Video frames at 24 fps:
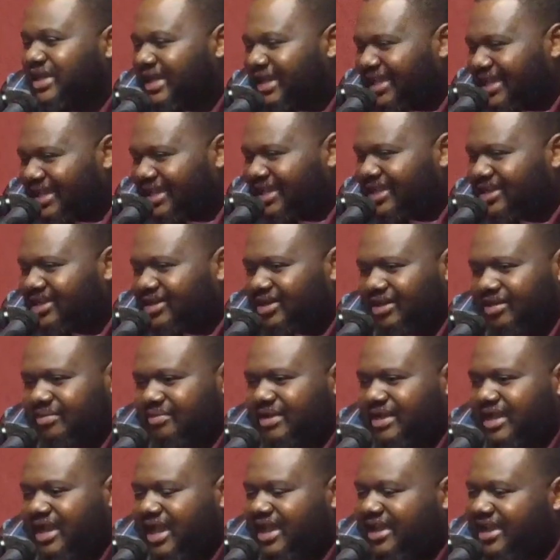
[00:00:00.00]
Income.
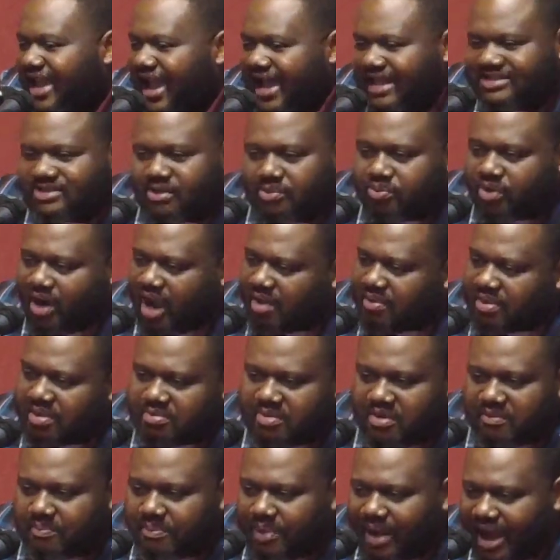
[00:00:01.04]
And that's a problem
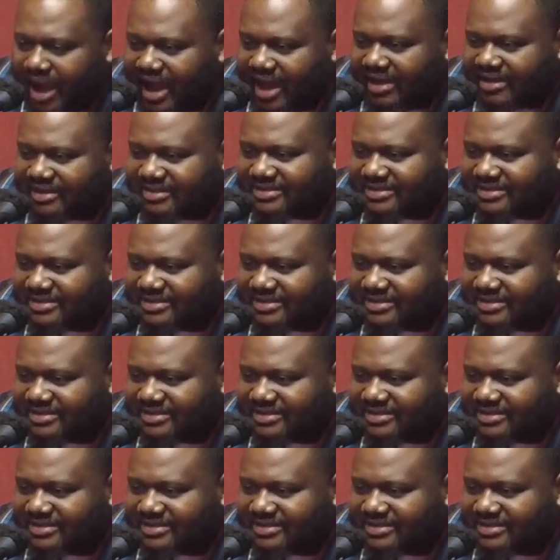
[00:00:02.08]
of policy.